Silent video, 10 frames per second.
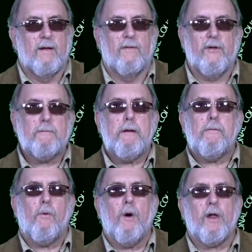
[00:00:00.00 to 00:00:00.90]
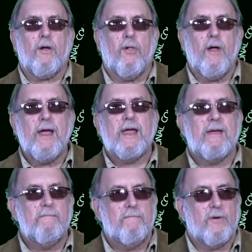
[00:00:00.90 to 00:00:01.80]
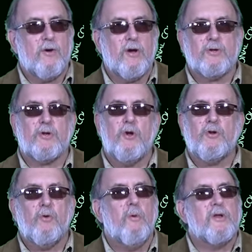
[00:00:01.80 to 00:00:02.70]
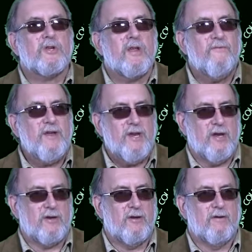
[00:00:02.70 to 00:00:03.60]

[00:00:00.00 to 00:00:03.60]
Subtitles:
These people want to claim the Constitution when it's convenient.